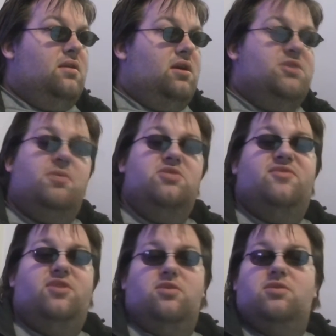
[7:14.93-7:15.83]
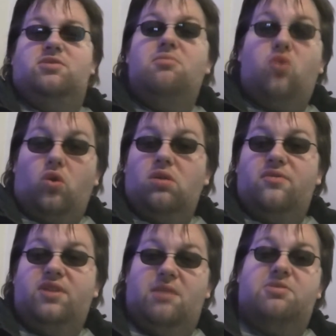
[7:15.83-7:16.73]
I suppose if there was a moral
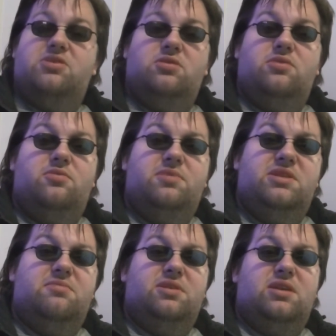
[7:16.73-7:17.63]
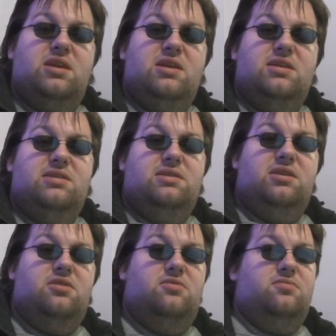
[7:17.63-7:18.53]
of the episode, it would be something akin
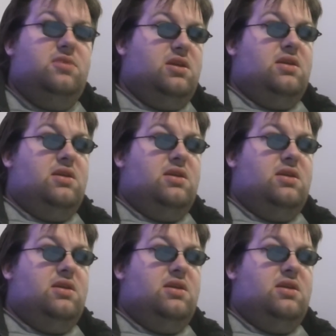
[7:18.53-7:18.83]
to,